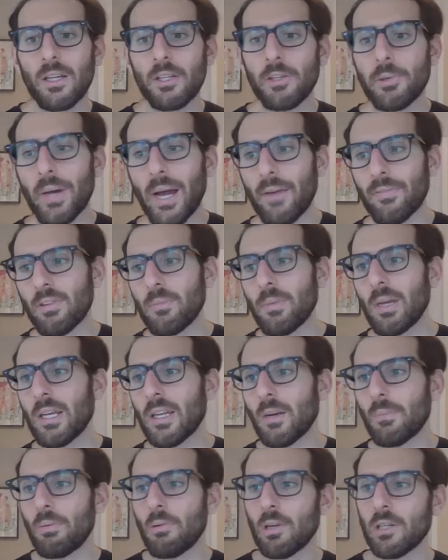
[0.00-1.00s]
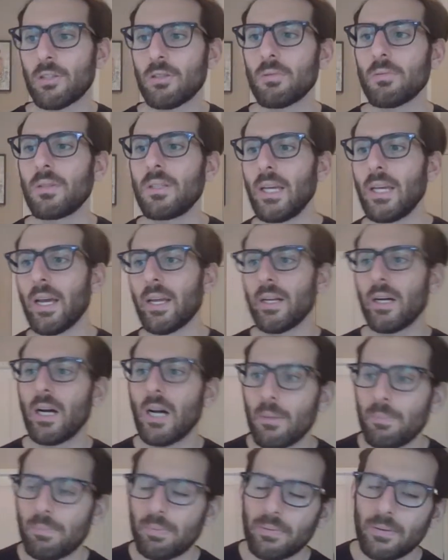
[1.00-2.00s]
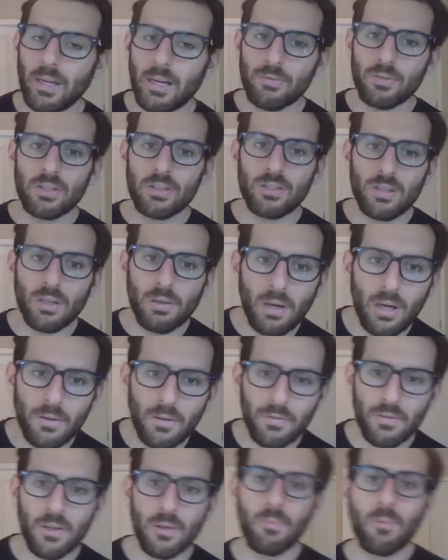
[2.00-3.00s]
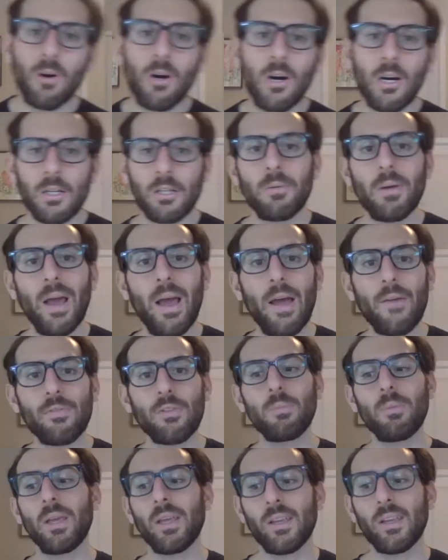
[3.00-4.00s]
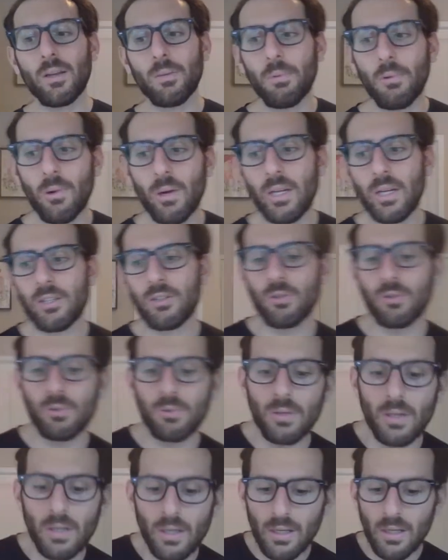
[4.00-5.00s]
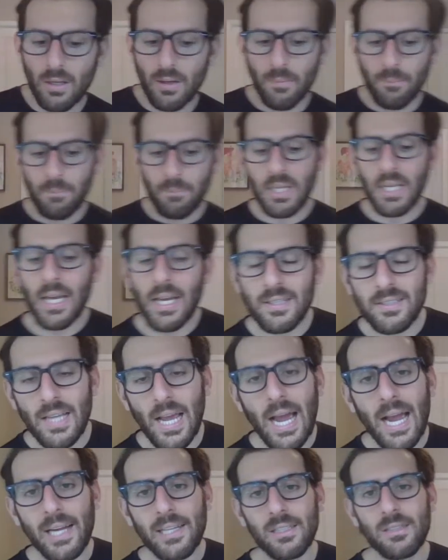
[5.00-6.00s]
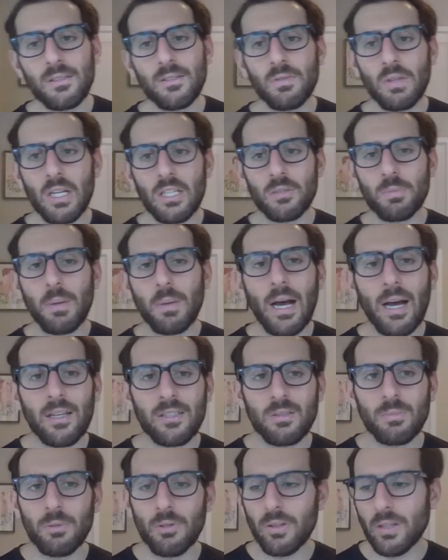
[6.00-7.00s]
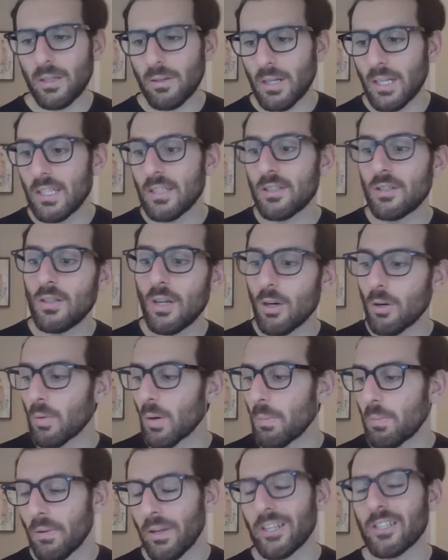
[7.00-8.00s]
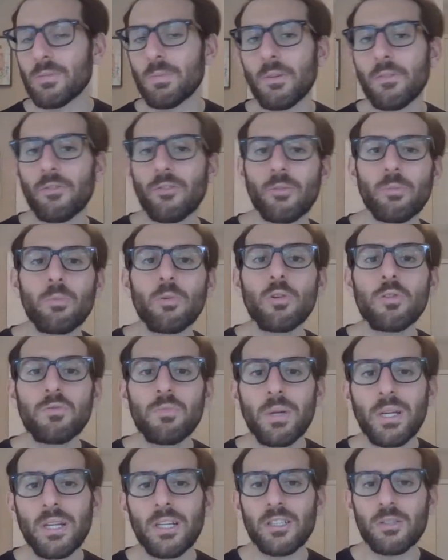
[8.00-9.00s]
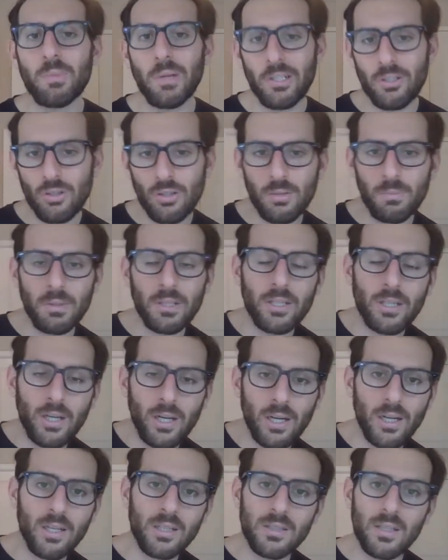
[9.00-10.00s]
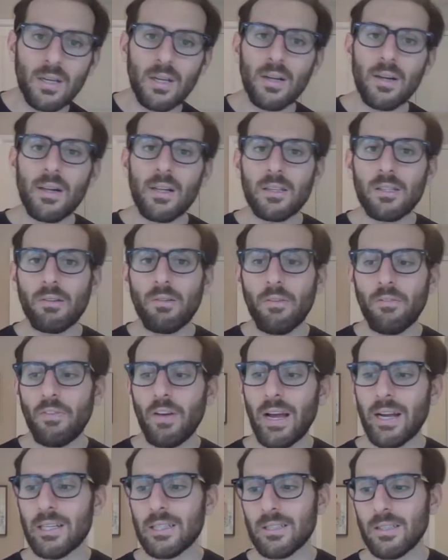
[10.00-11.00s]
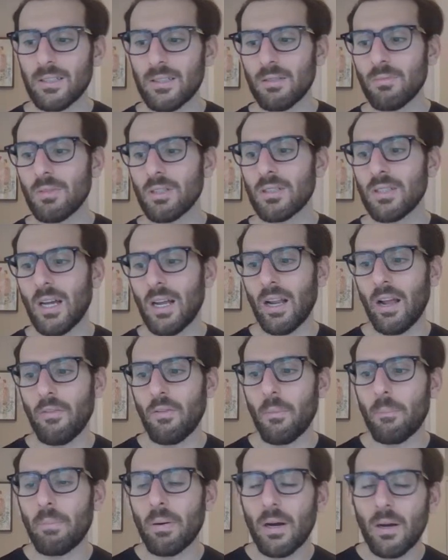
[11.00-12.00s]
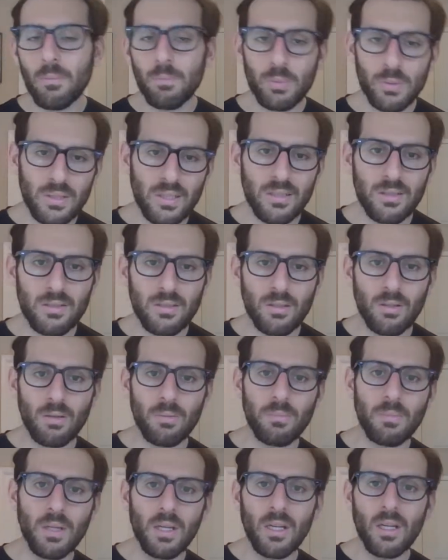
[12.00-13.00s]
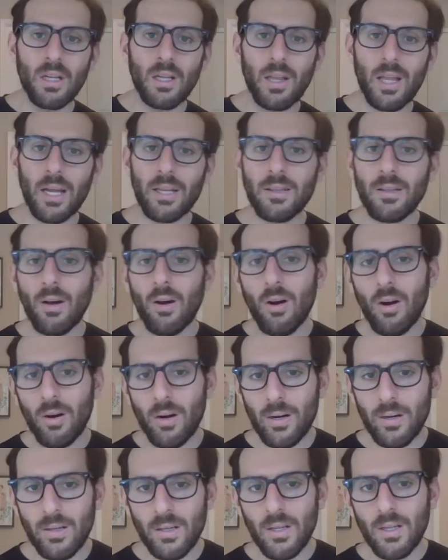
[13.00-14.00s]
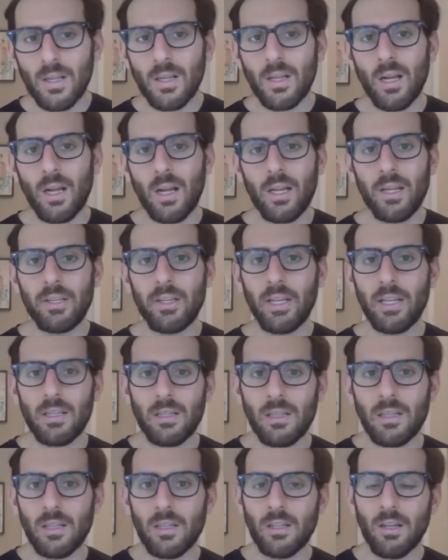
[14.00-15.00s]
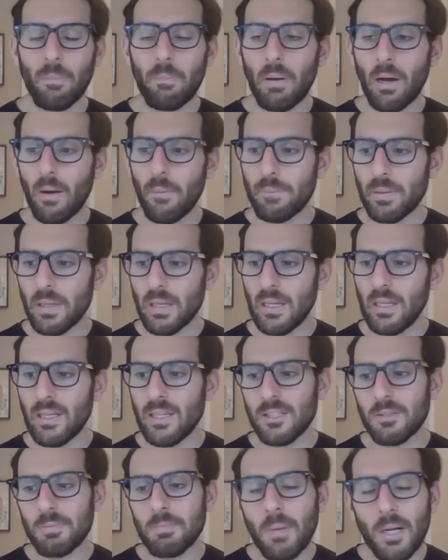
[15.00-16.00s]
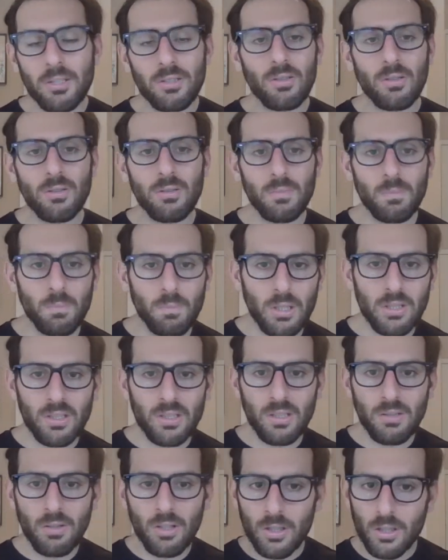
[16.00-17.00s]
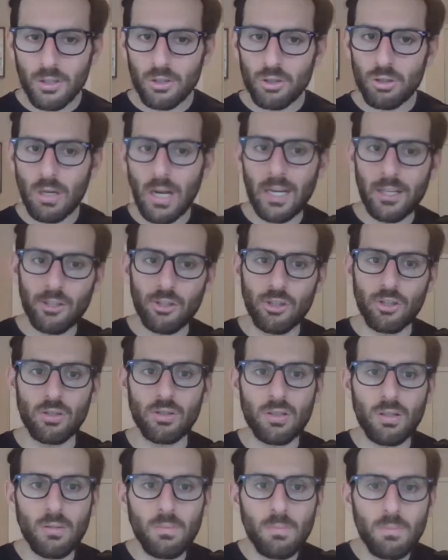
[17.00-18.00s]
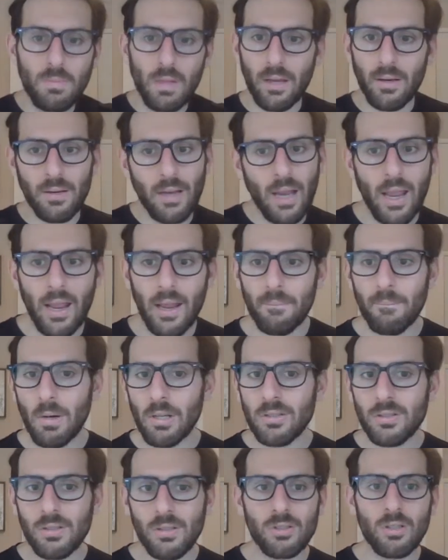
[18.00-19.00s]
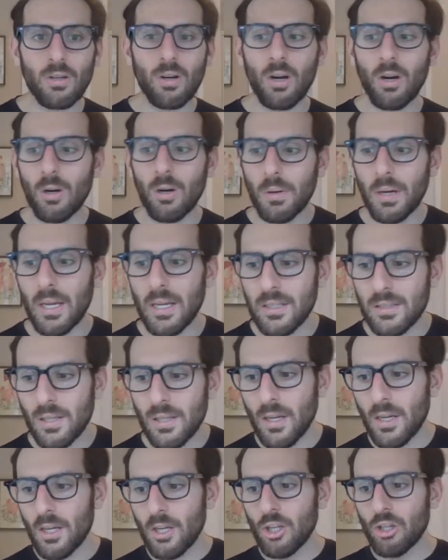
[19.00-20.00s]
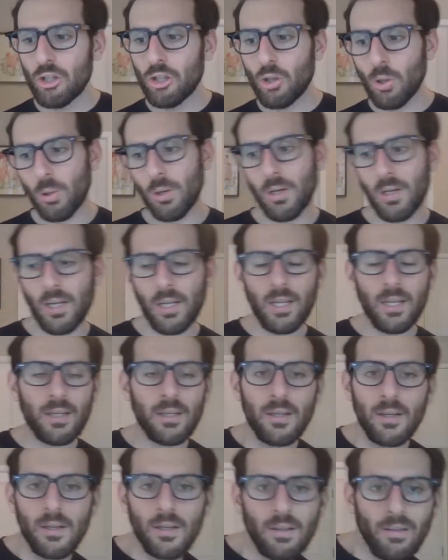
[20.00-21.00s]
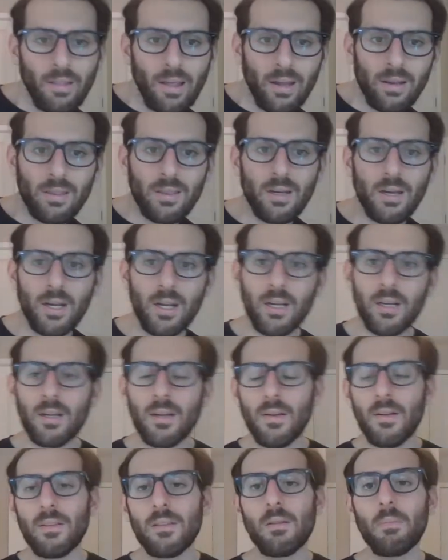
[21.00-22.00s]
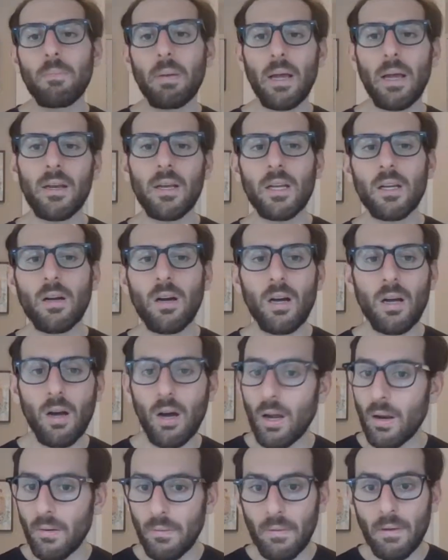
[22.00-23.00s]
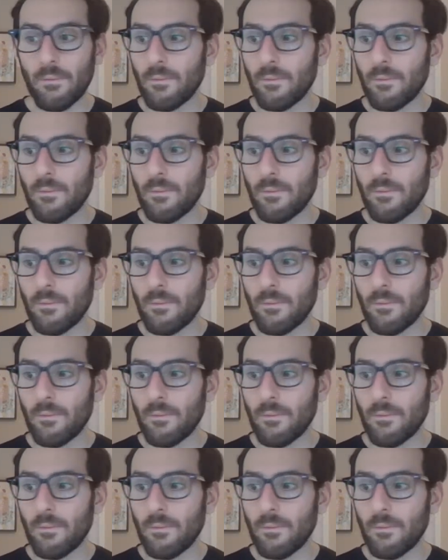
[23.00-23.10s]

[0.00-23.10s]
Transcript: you have to make it a point to get up every so often and walk. You have to make it a point to be as active as possible. There is no replacement for movement, especially because The lymphatic system does not have a pump system like the heart. It, it the pump is muscle muscular contraction. So and muscles are always shortening, lengthening, depending on, on